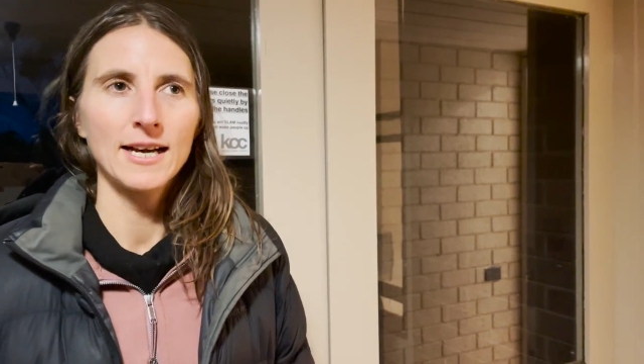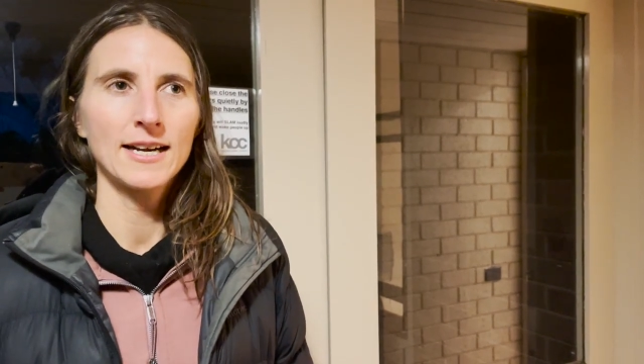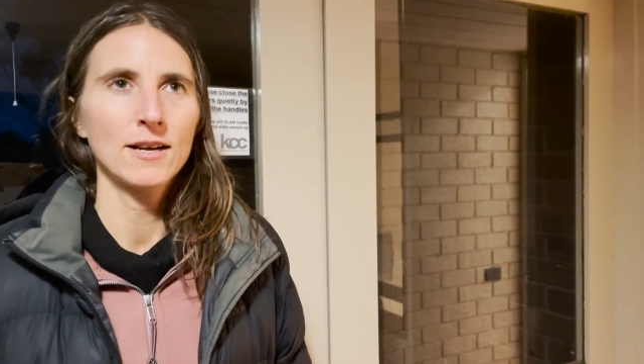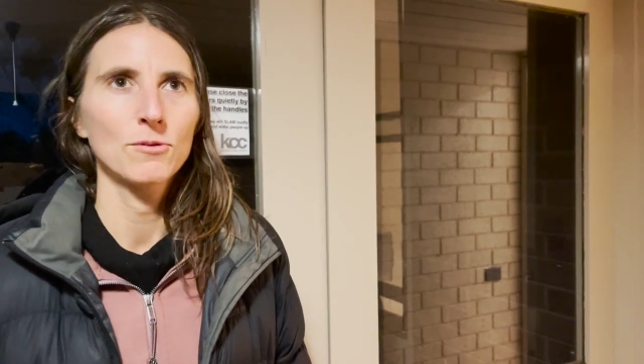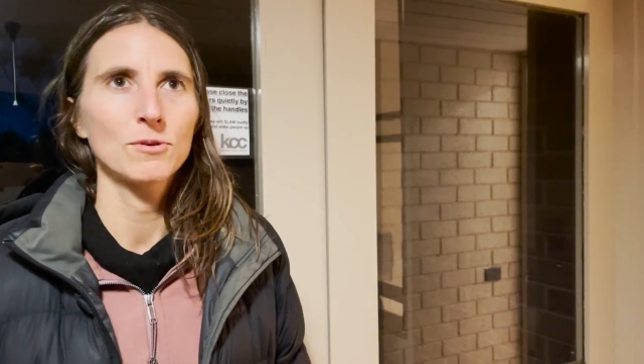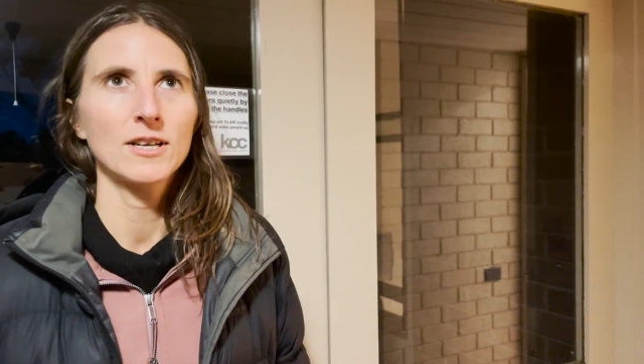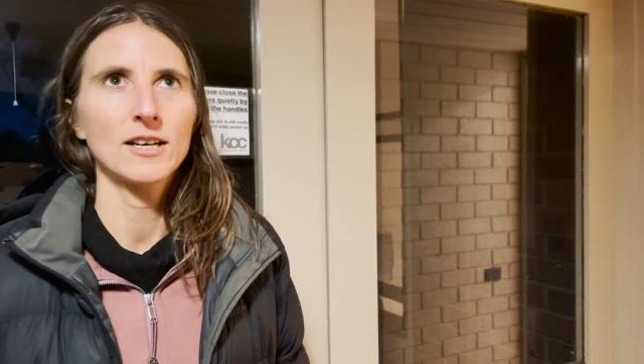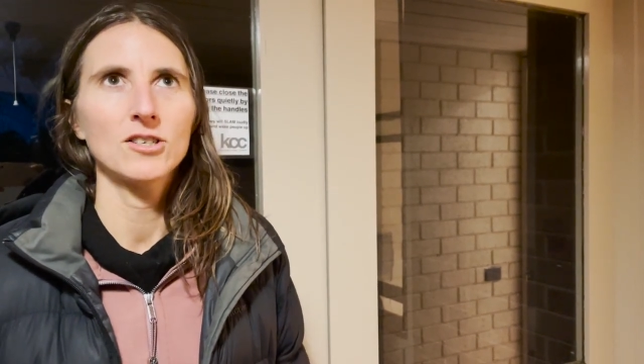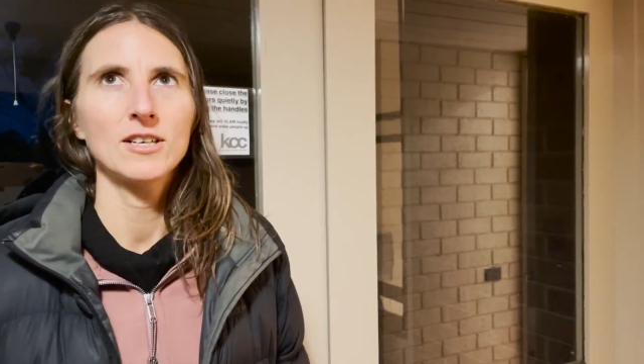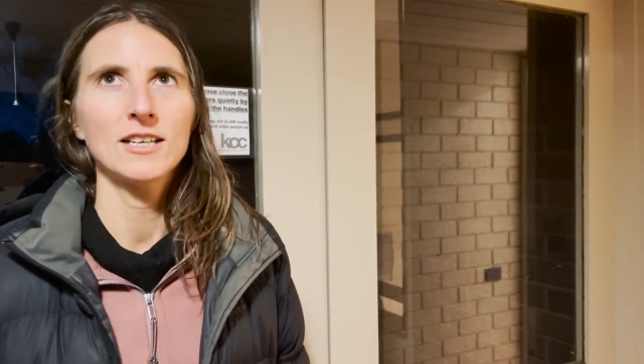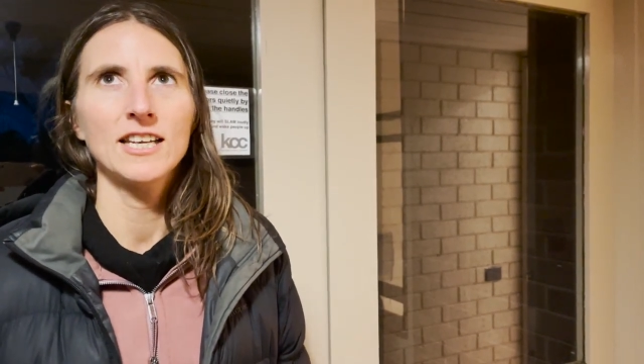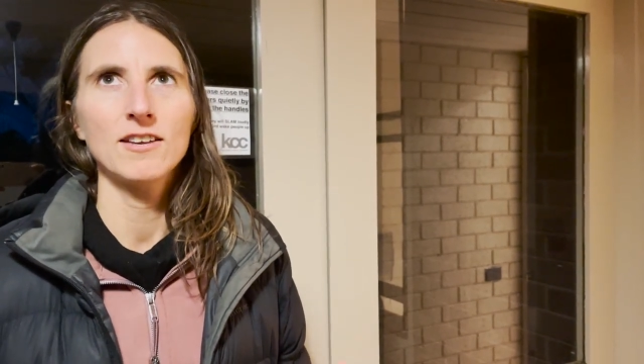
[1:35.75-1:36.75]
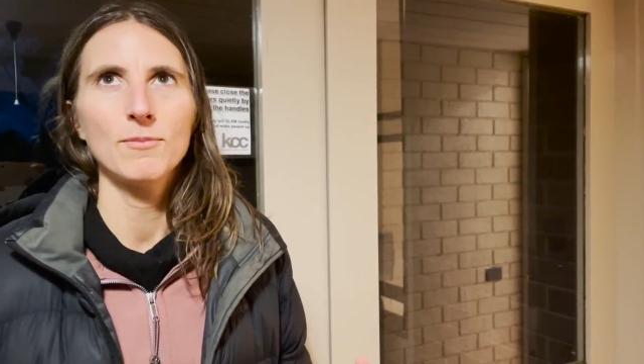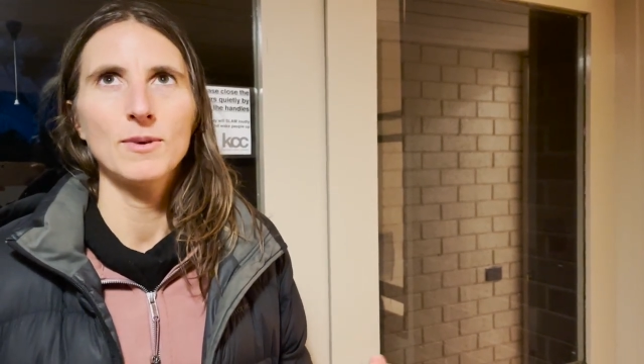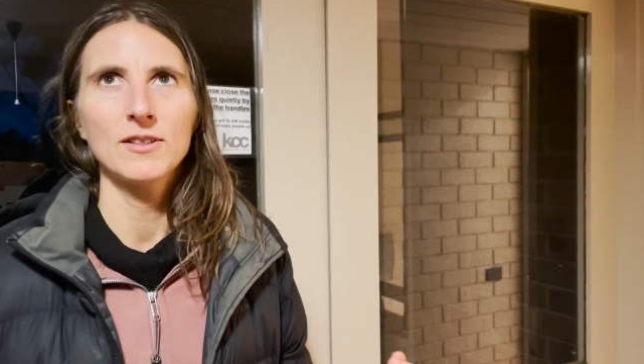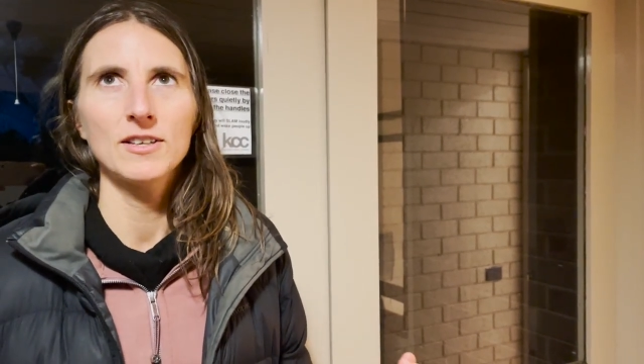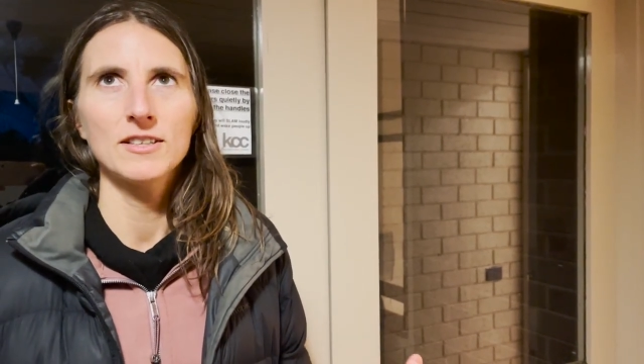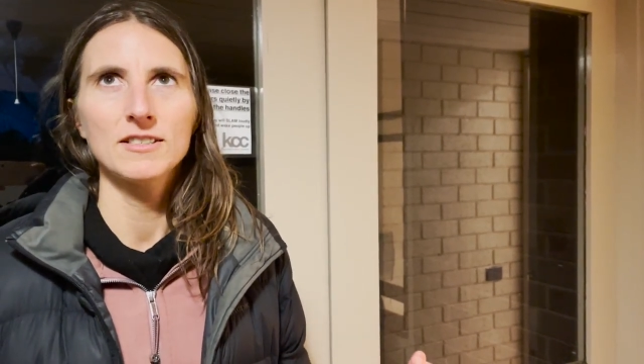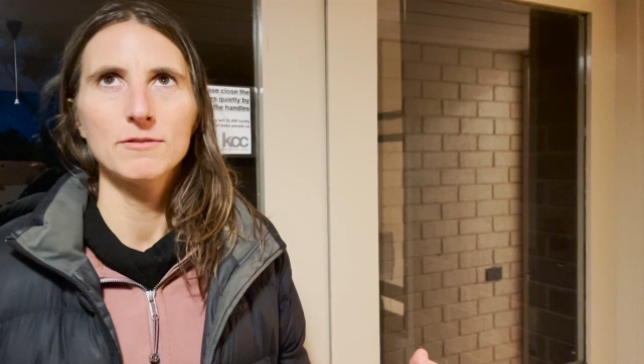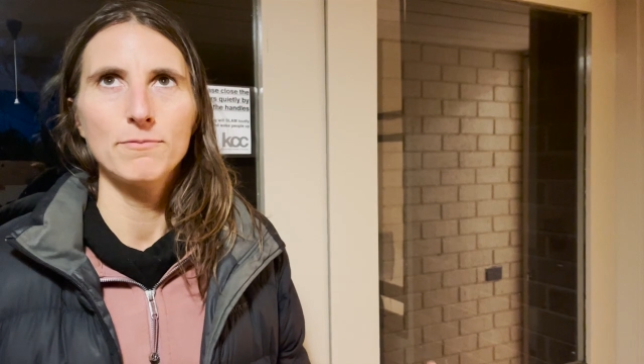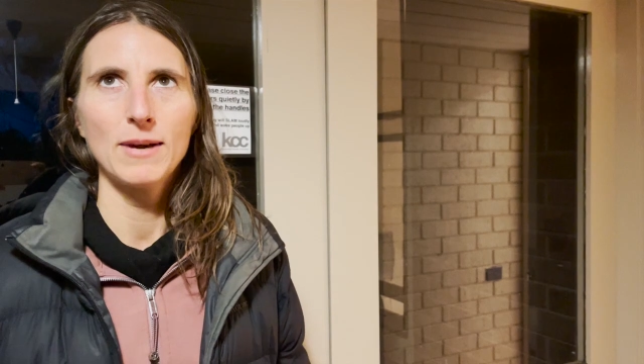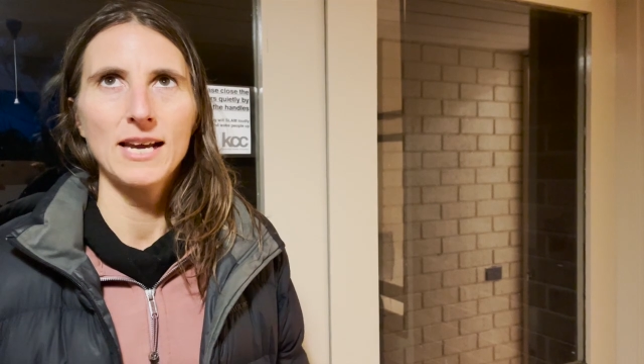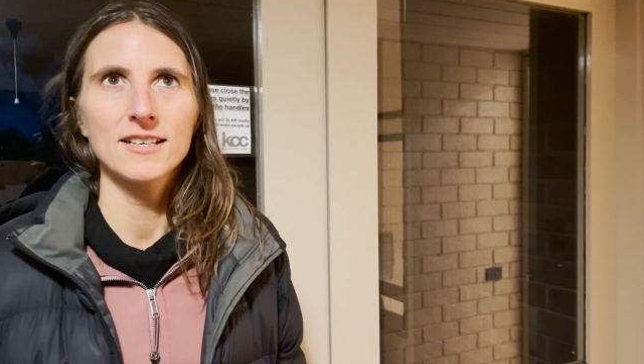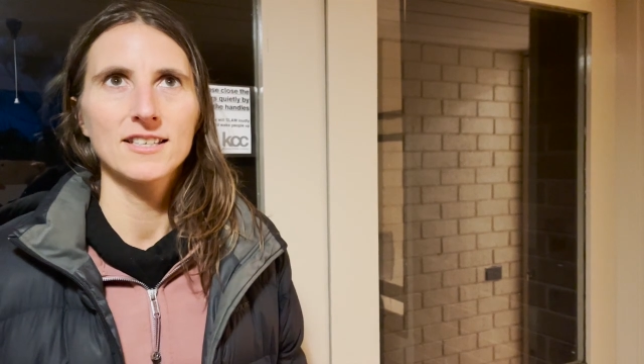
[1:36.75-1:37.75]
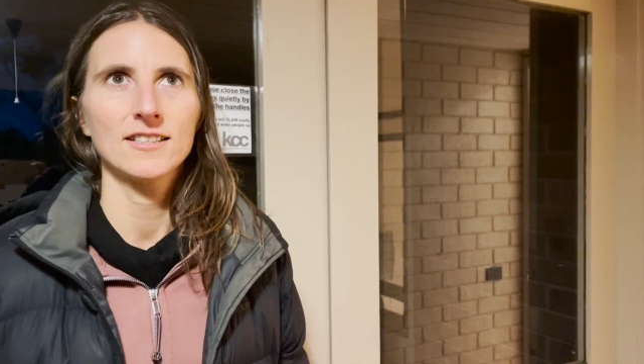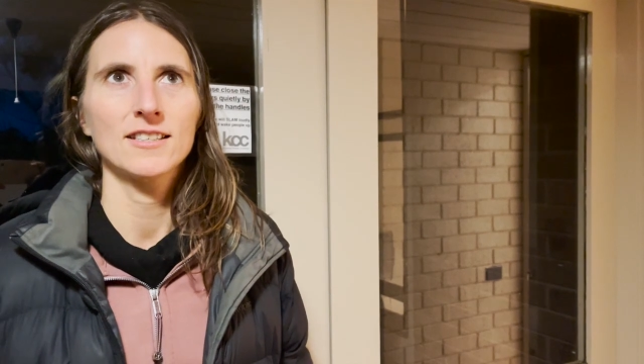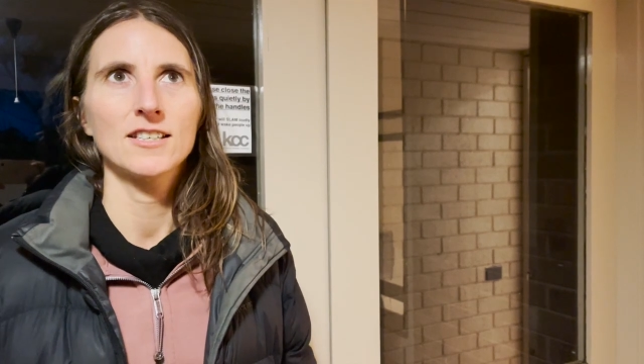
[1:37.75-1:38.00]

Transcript: and I was actually giving me the space and